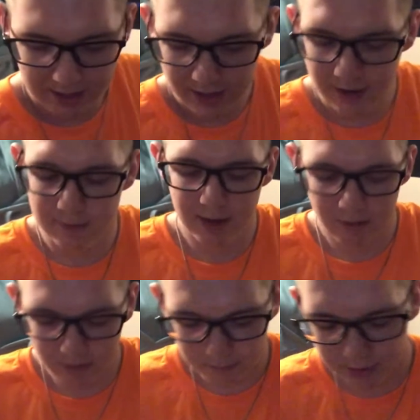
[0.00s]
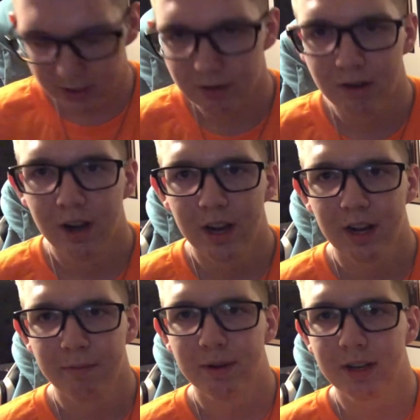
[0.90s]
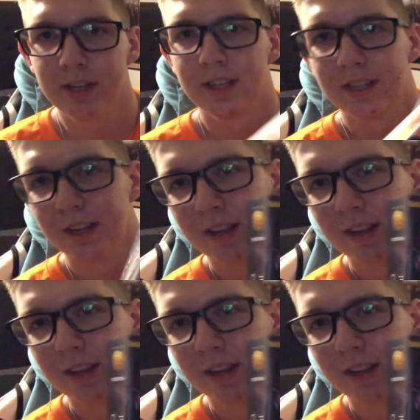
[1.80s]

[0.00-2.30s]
at my local bookstore and I purchased